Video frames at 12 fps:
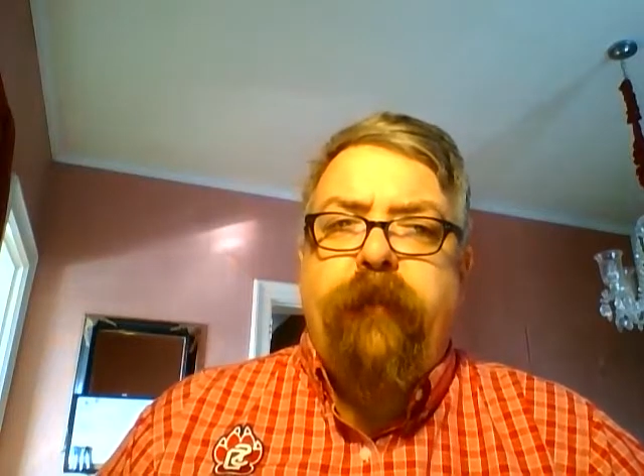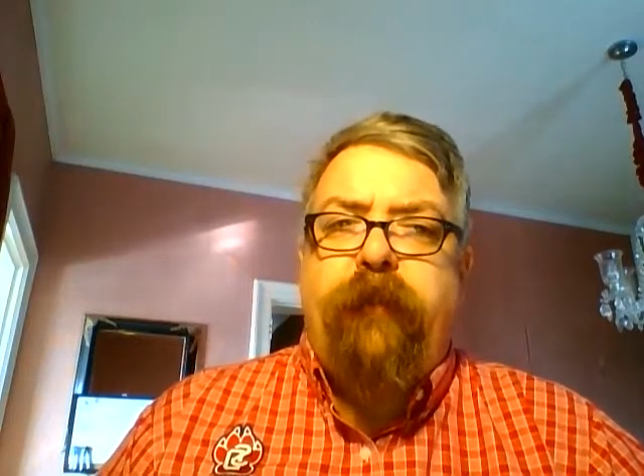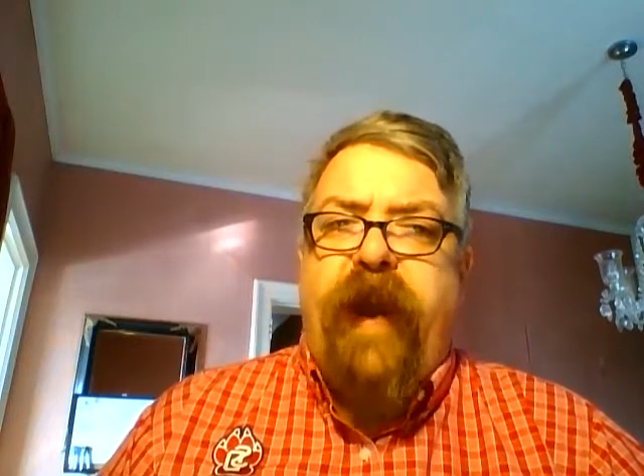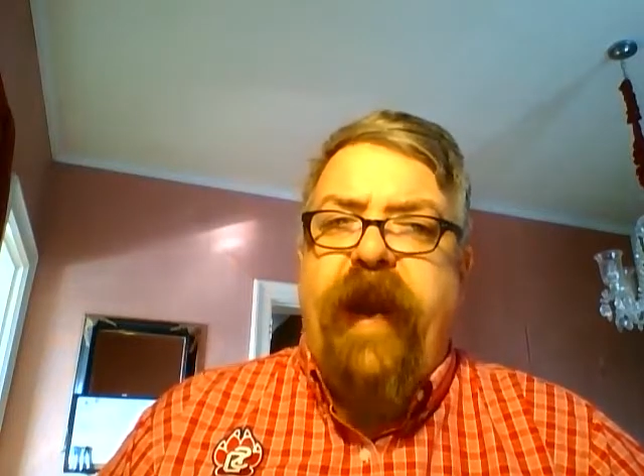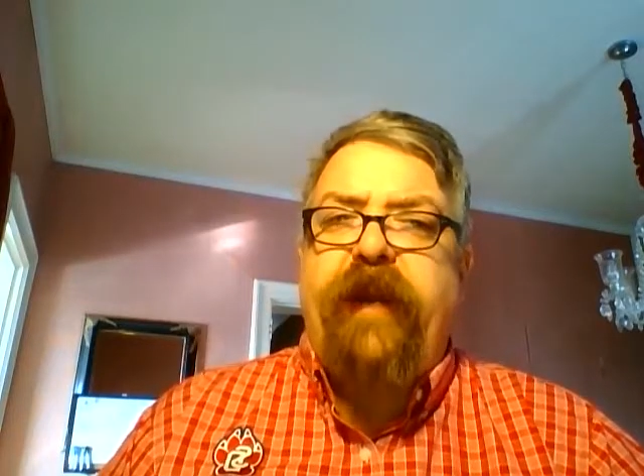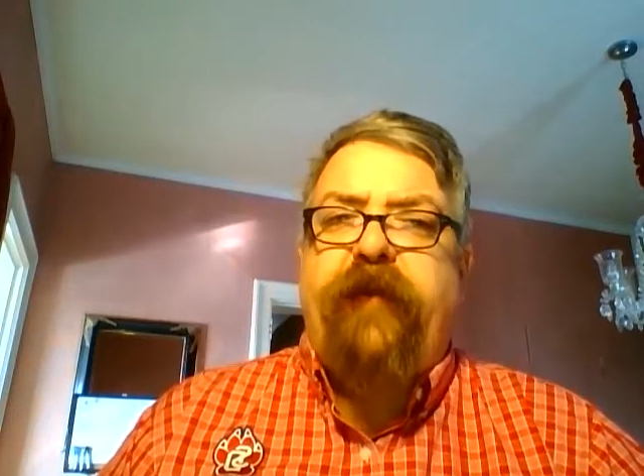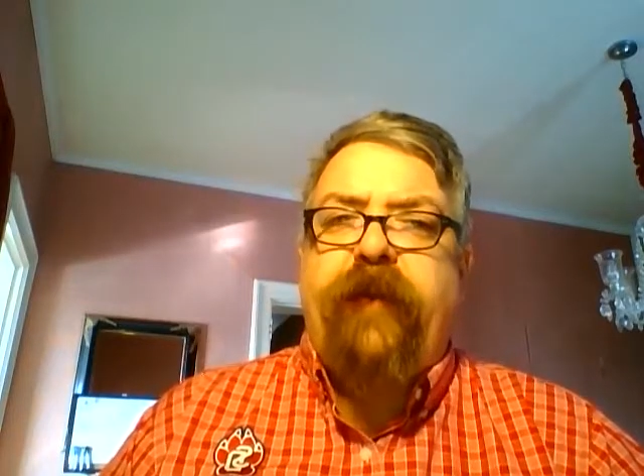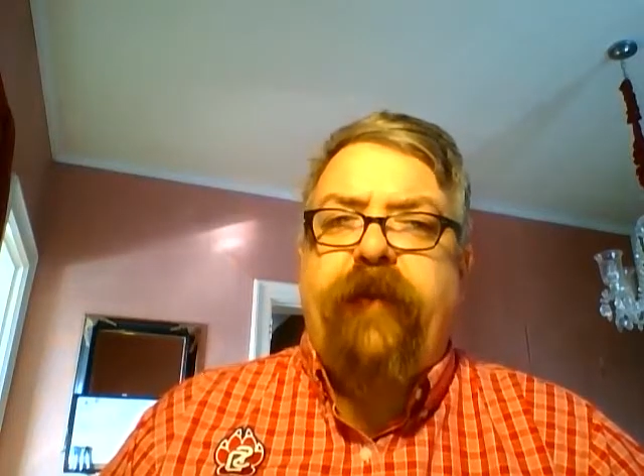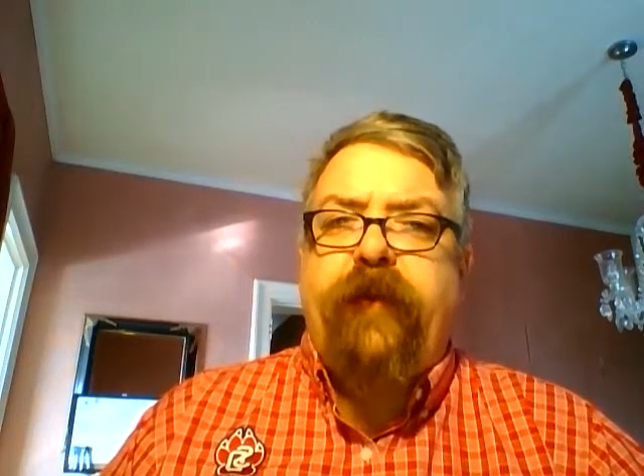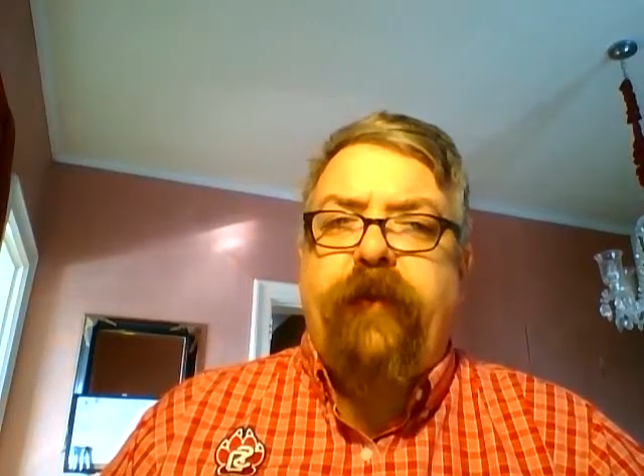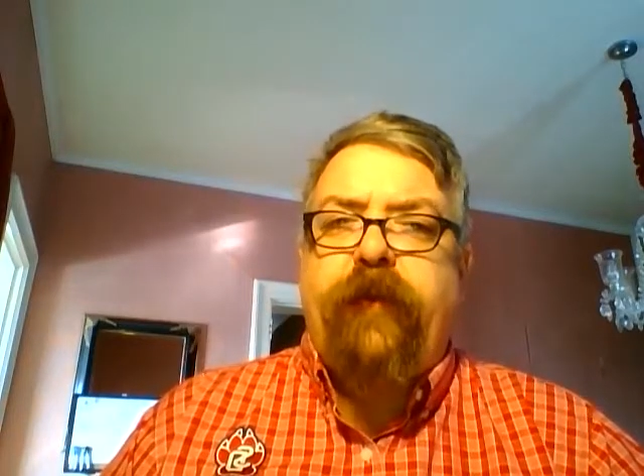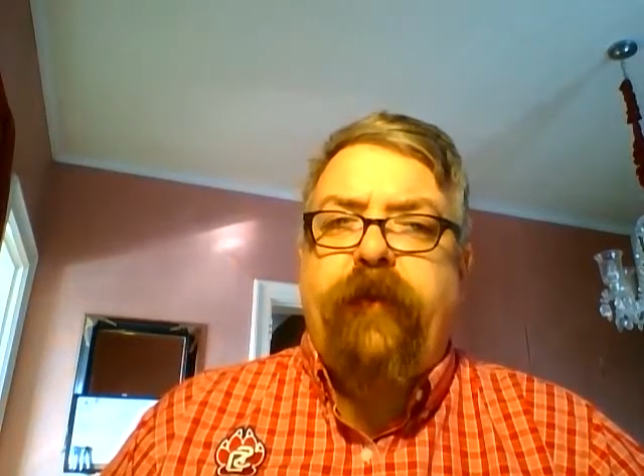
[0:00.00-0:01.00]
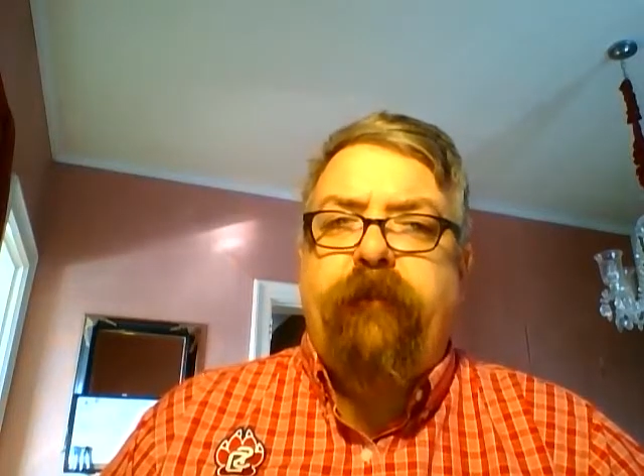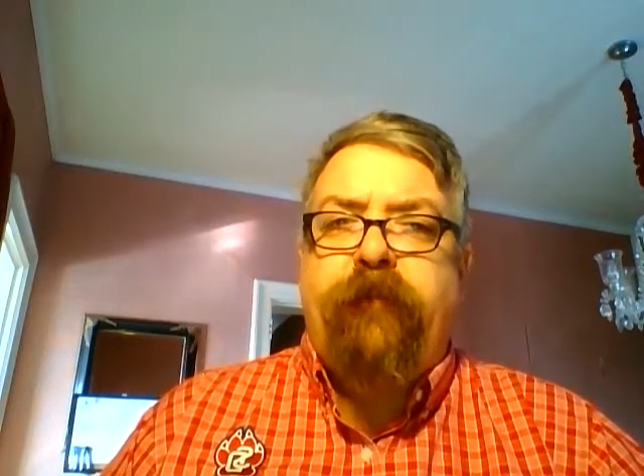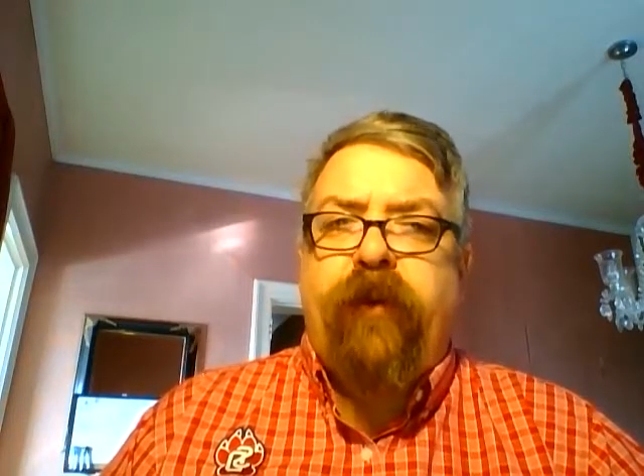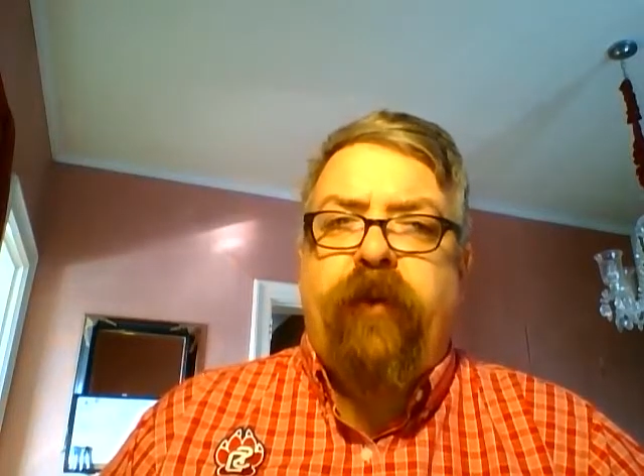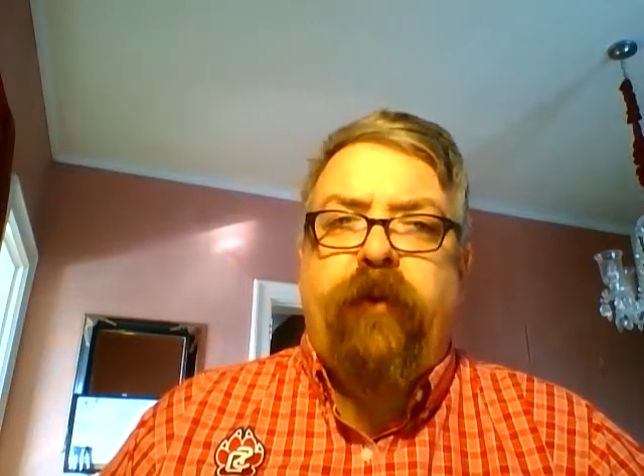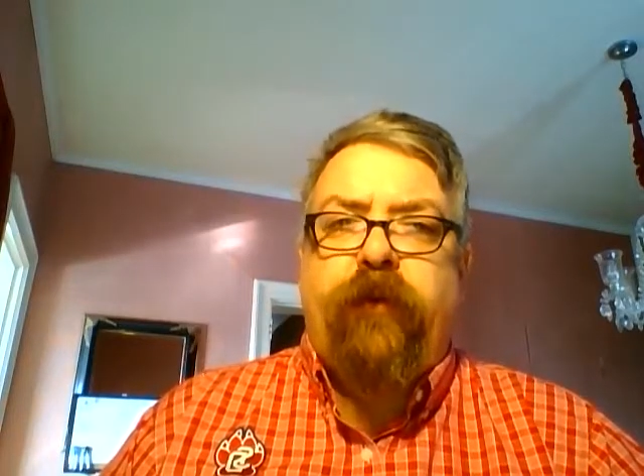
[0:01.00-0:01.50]
painted
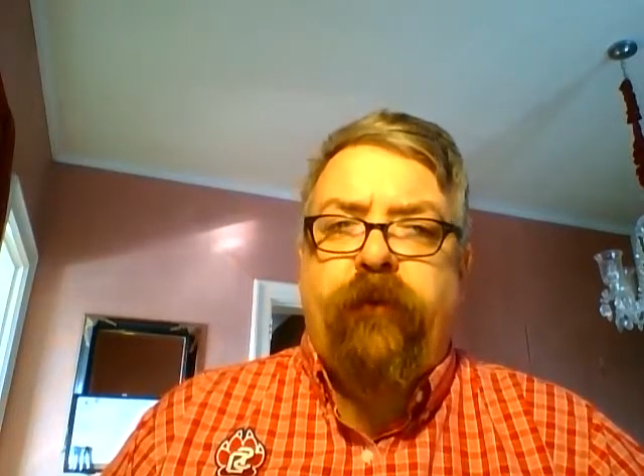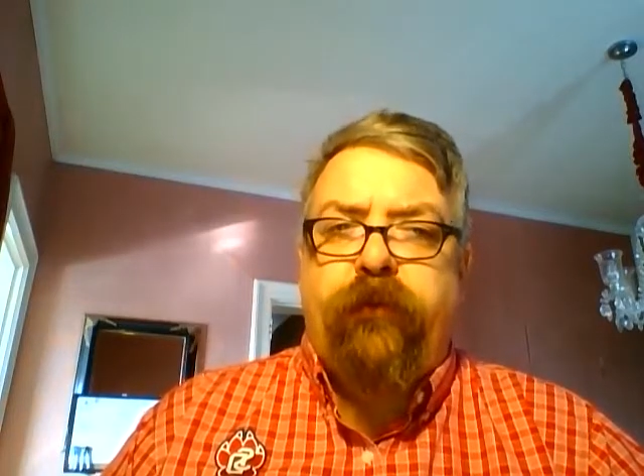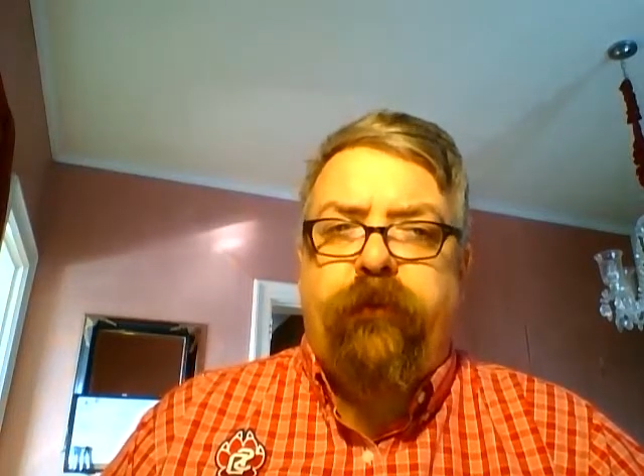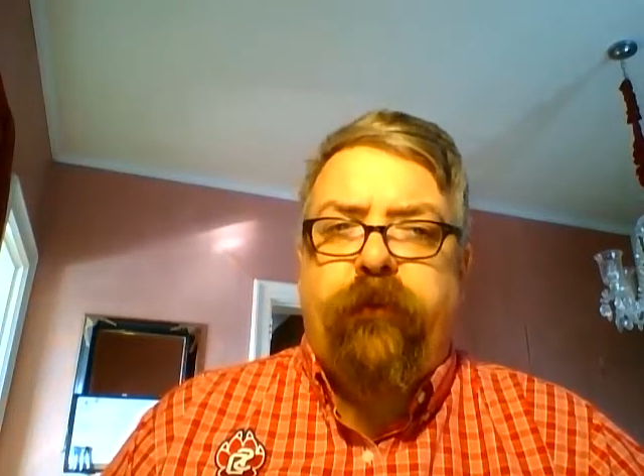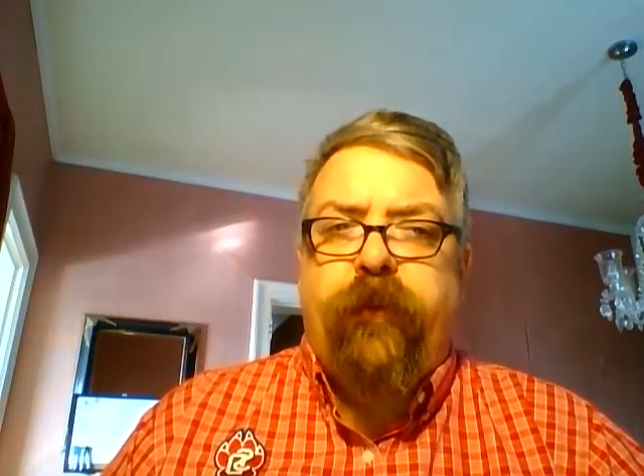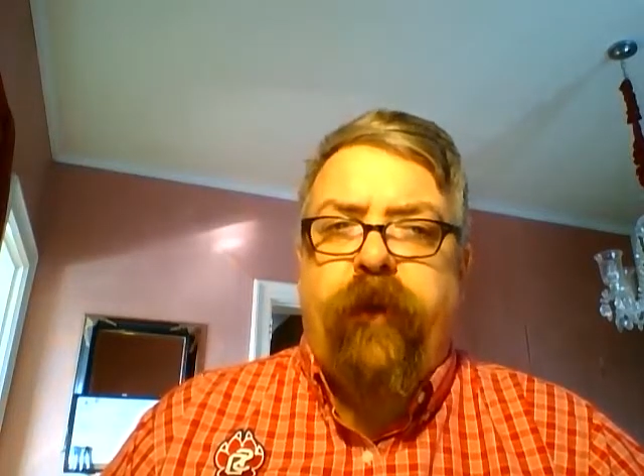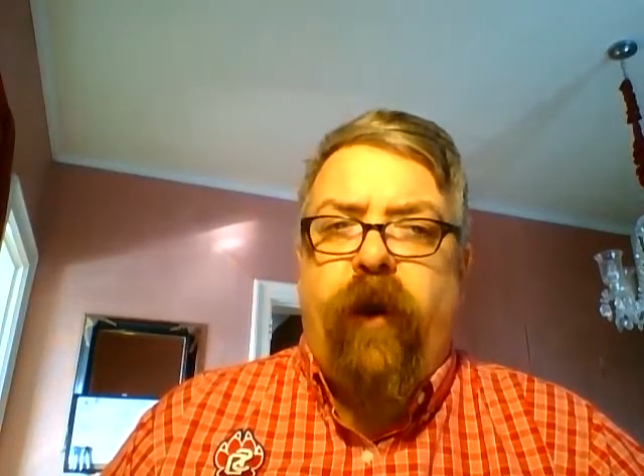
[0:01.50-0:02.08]
bulls